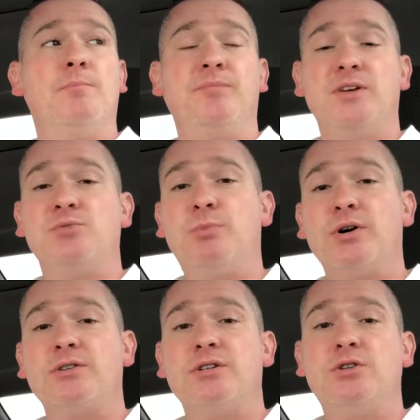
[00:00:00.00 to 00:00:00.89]
his
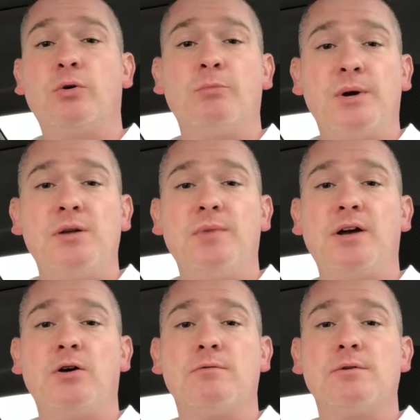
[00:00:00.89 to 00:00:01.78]
book, The Total Money
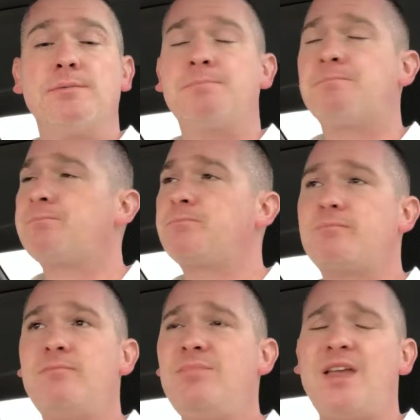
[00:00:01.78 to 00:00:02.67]
Makeover.
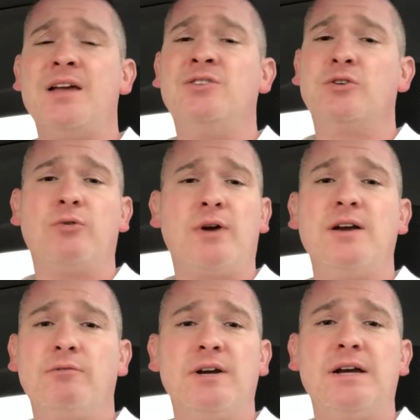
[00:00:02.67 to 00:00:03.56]
It's a
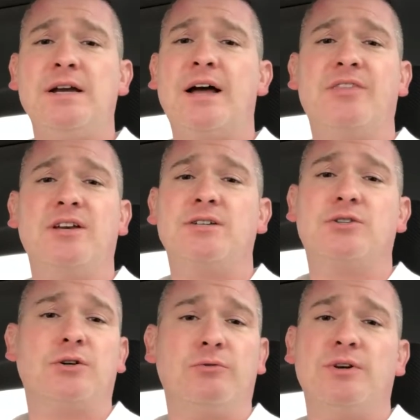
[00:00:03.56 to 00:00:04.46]
great read. I think it's
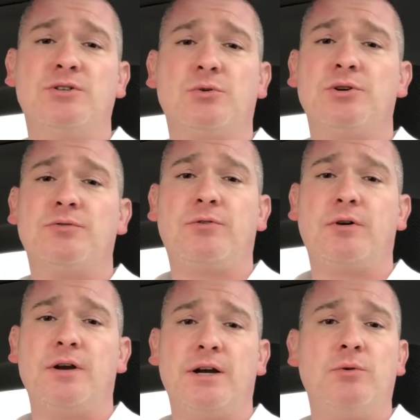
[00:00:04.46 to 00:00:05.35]
a good resource
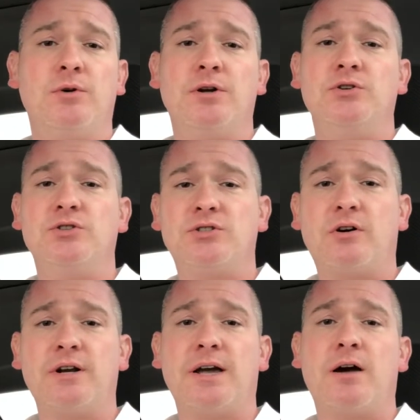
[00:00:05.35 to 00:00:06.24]
for anyone just
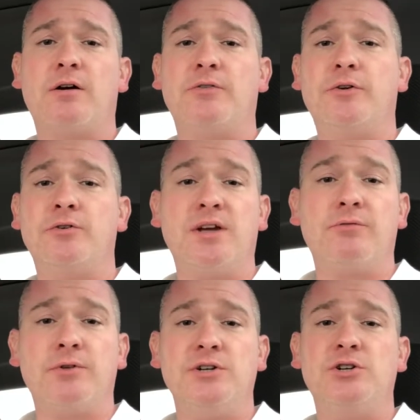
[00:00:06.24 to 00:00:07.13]
starting out on their
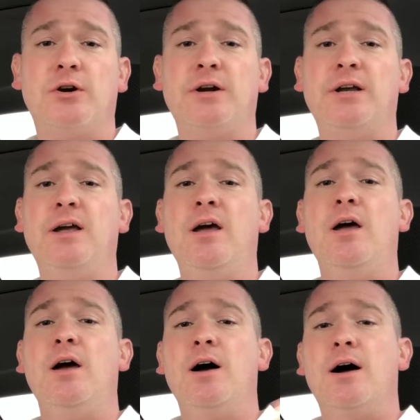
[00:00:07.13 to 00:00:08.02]
debt-free journey.
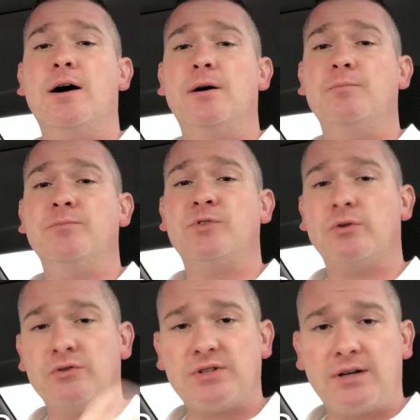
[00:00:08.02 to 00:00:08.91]
So
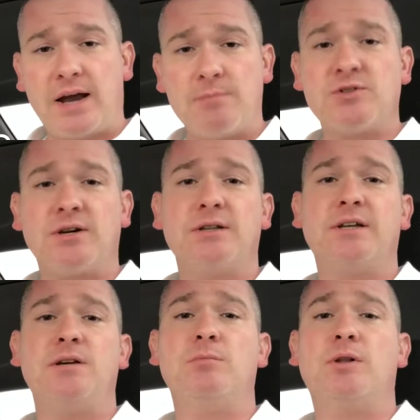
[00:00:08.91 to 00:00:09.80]
there's an Amazon
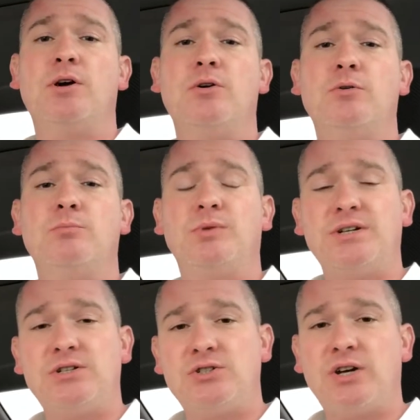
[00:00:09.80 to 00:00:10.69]
link below.
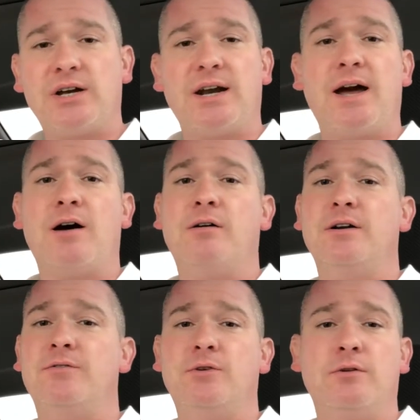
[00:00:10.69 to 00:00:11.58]
Please check it out.
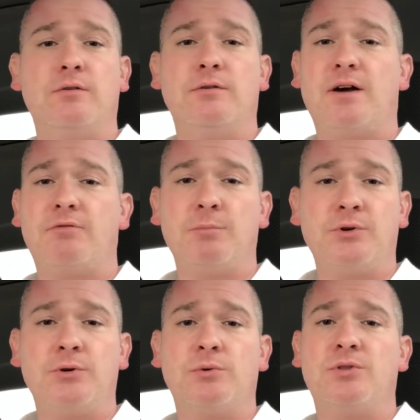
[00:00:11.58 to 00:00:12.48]
If you're not
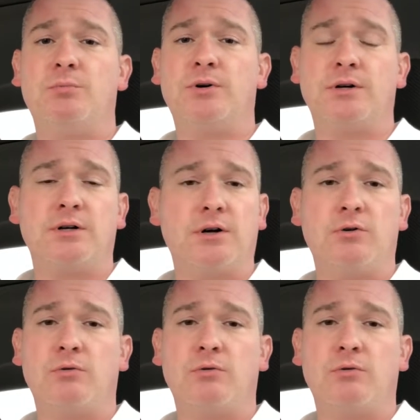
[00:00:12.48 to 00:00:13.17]
familiar with the book, go